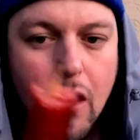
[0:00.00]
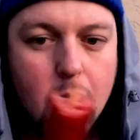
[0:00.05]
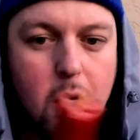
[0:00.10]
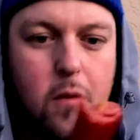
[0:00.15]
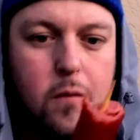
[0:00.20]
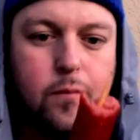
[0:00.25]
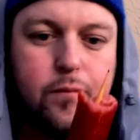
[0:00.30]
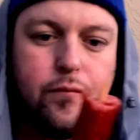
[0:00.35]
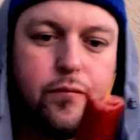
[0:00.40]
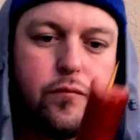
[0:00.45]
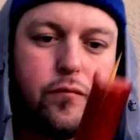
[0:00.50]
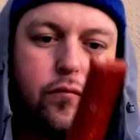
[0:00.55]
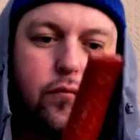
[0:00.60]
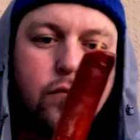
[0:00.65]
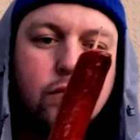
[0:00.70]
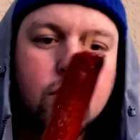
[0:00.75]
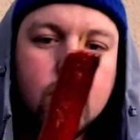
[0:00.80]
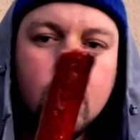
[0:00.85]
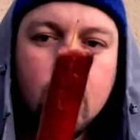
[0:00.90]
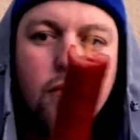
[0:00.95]

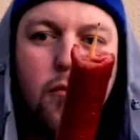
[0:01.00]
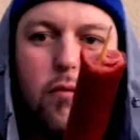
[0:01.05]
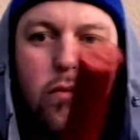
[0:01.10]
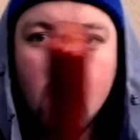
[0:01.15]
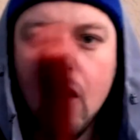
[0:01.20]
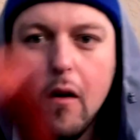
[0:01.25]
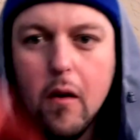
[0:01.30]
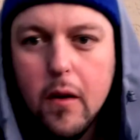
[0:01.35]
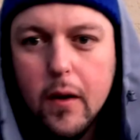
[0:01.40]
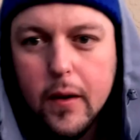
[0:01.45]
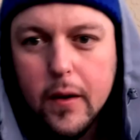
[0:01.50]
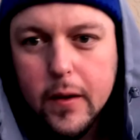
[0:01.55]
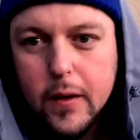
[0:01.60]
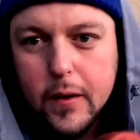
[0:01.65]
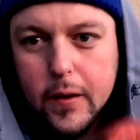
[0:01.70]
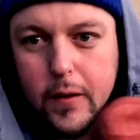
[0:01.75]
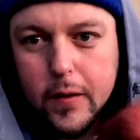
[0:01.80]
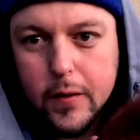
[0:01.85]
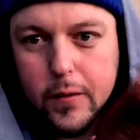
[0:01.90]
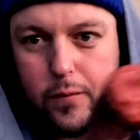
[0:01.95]

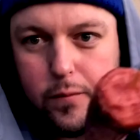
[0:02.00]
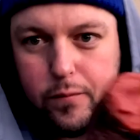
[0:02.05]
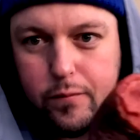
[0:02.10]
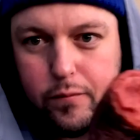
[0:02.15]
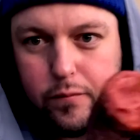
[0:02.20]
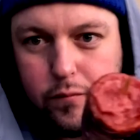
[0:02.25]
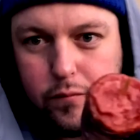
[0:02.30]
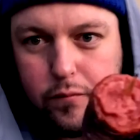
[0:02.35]
No one is speaking in this clip.